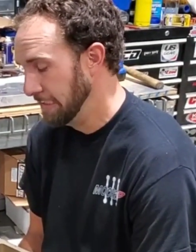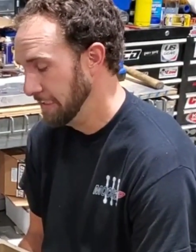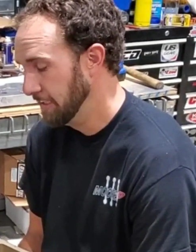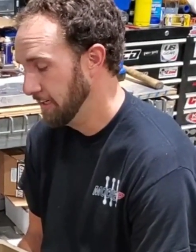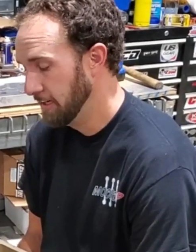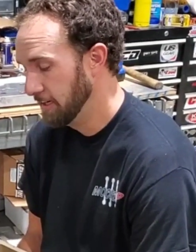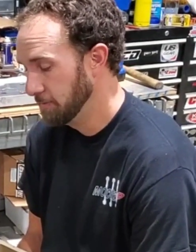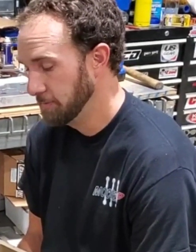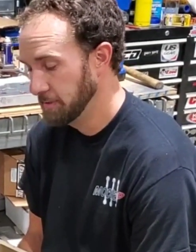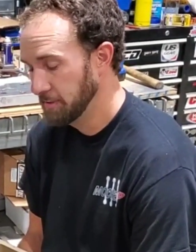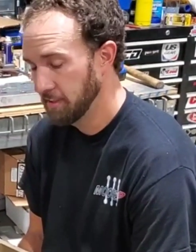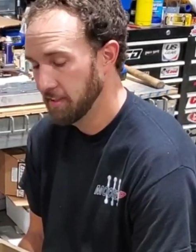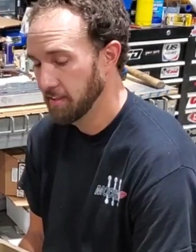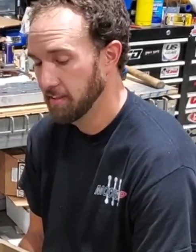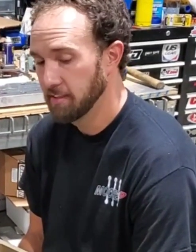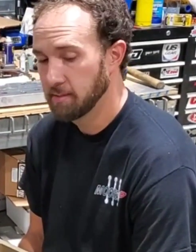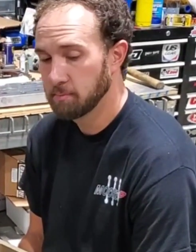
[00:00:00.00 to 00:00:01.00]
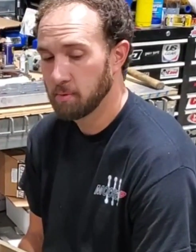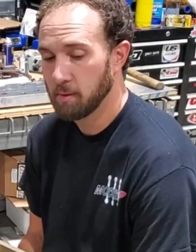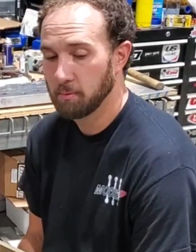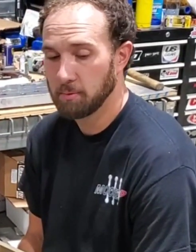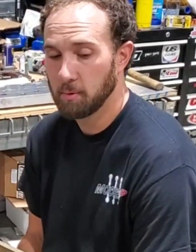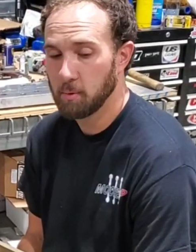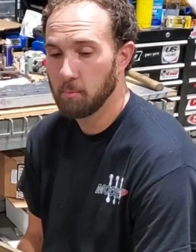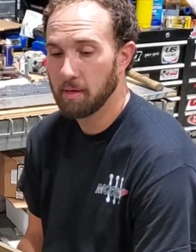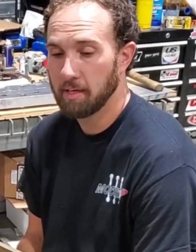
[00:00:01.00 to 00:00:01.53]
No, I'm just kidding. It's probably
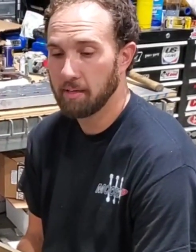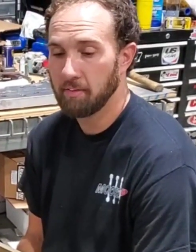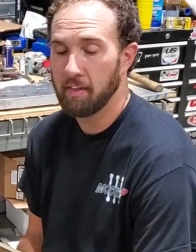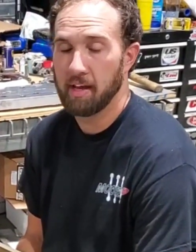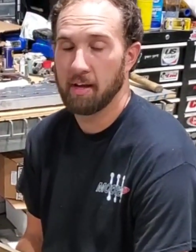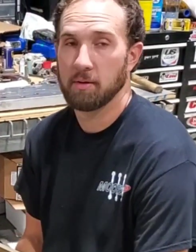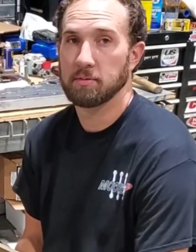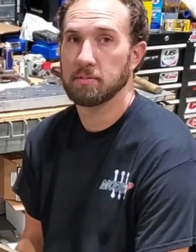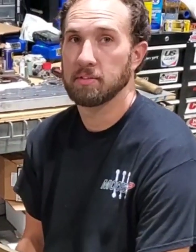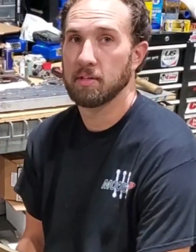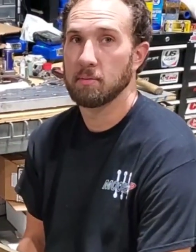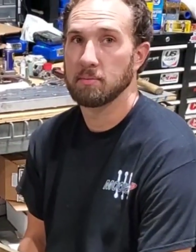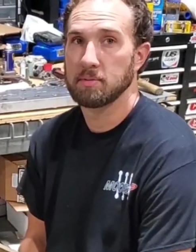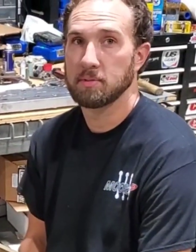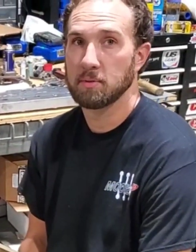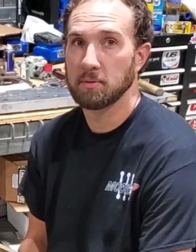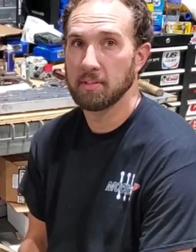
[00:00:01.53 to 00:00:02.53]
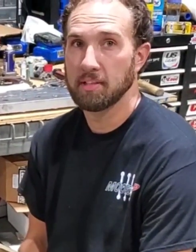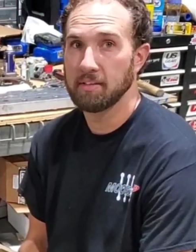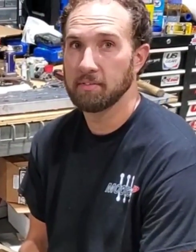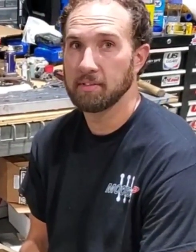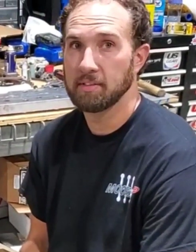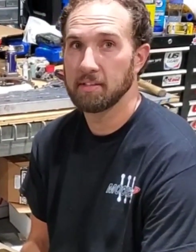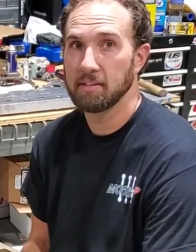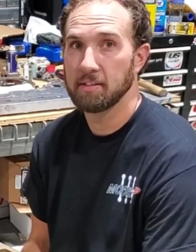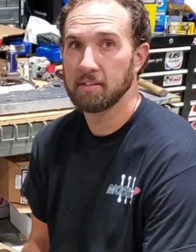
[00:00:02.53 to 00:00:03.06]
going to make 1,000. I'm just going to leave
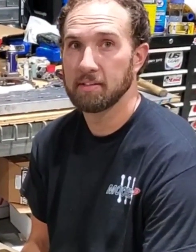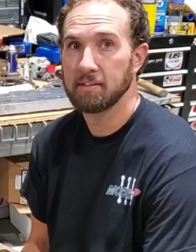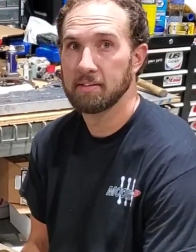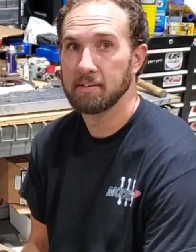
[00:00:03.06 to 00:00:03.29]
it there.